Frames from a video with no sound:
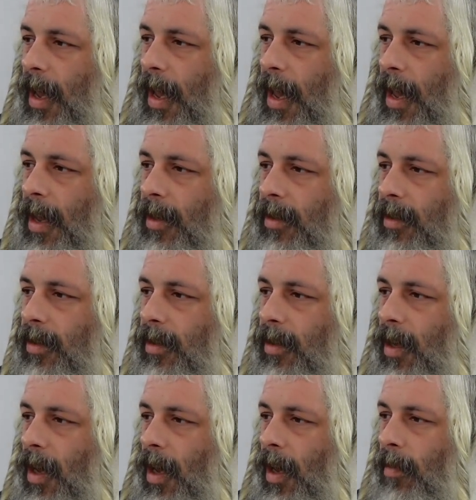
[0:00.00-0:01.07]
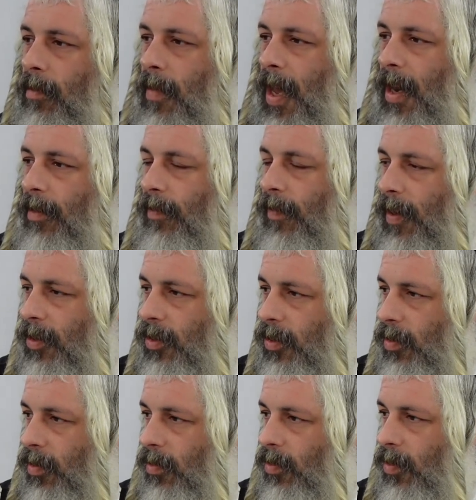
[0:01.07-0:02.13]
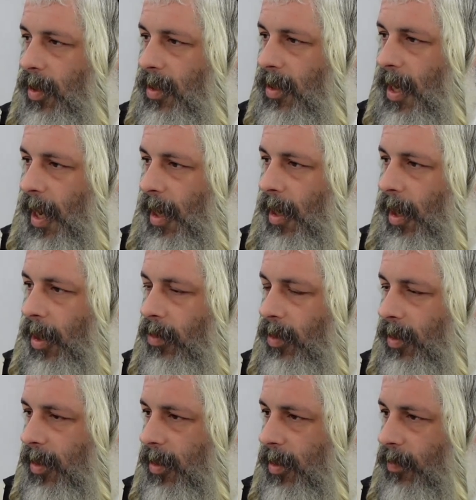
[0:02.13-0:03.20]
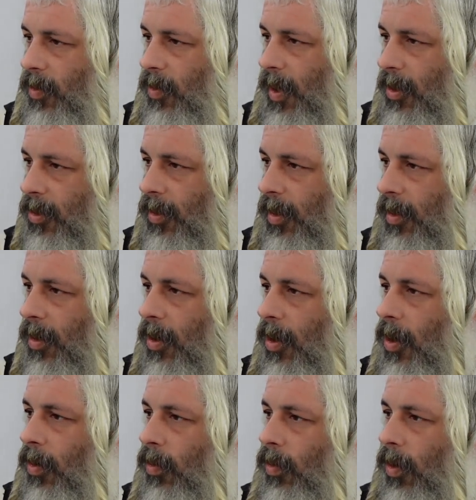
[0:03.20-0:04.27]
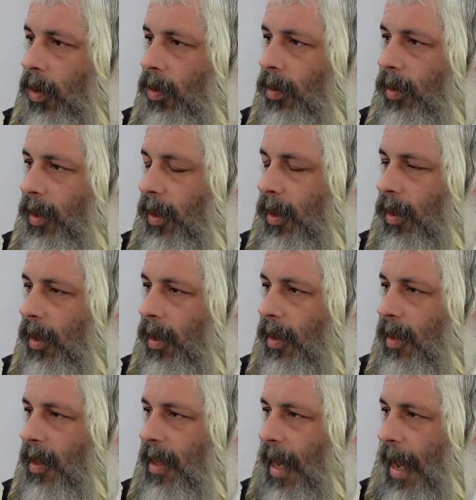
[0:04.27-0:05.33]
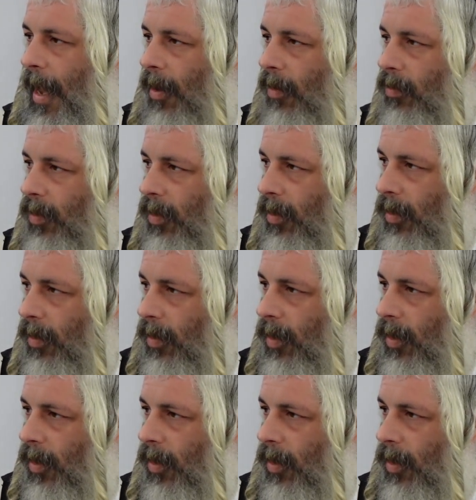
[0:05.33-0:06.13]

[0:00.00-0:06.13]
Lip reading: as manifest through the 10 utterances of creation were only the outer